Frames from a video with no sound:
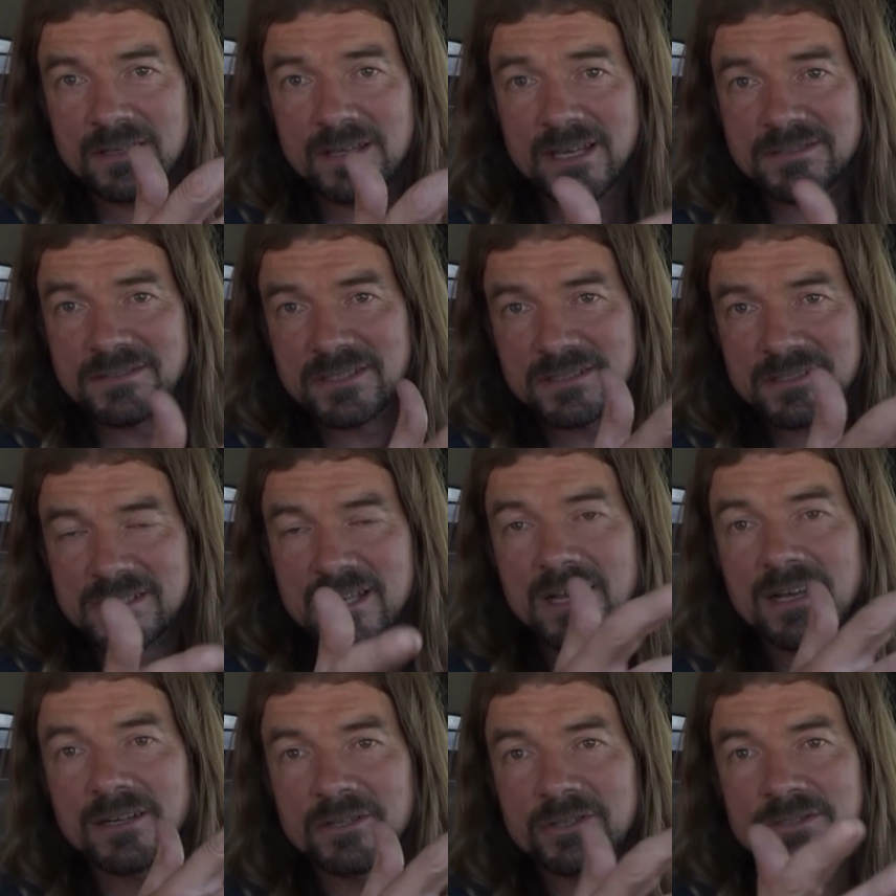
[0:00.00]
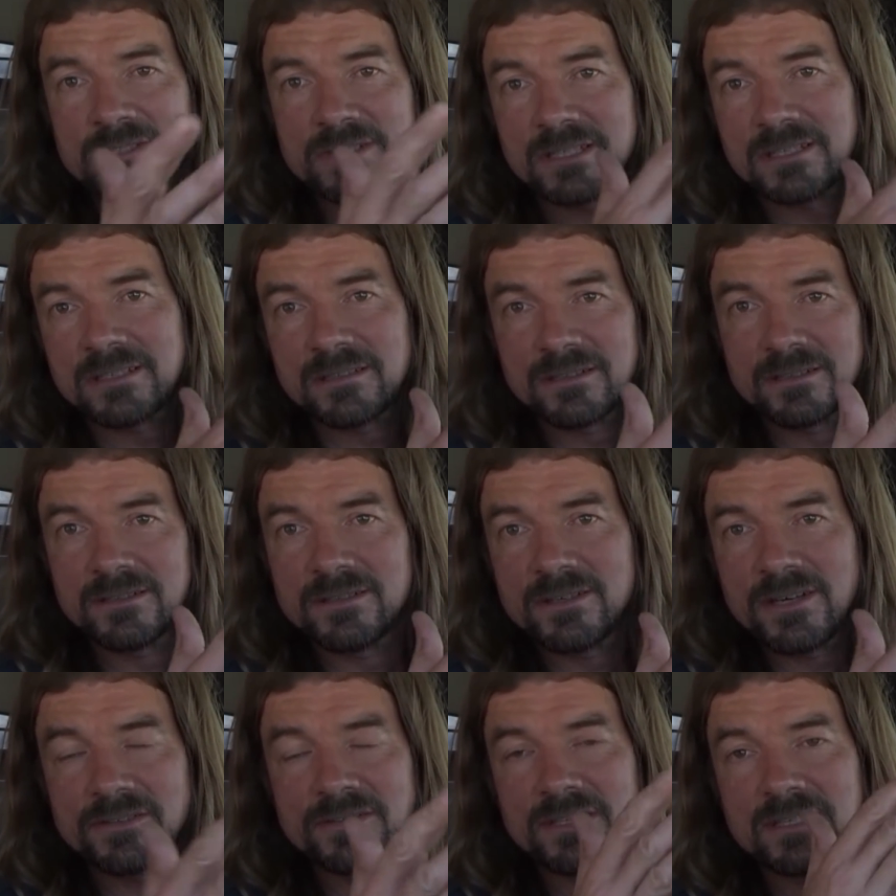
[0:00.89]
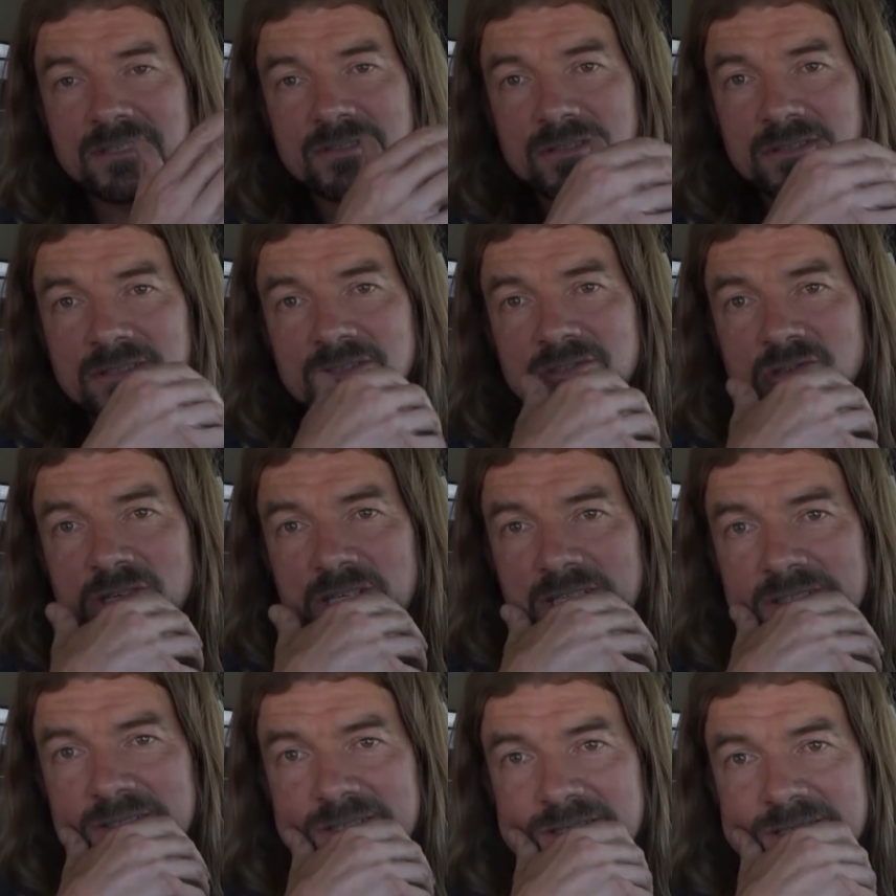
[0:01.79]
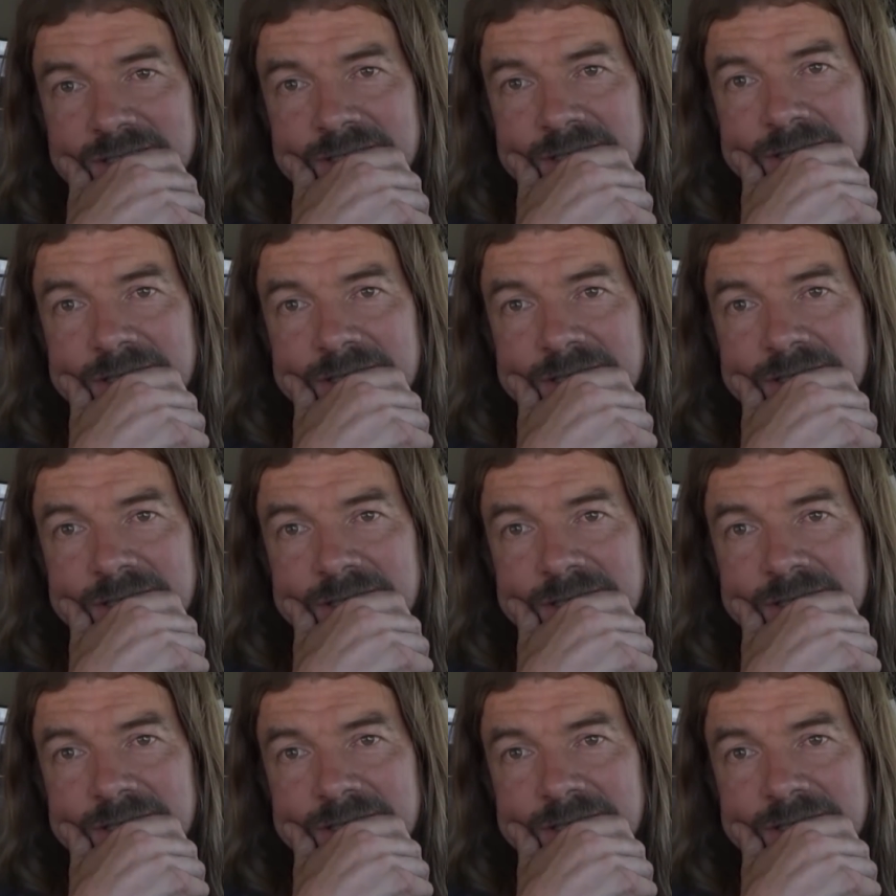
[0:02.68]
as I start cutting on these other trees.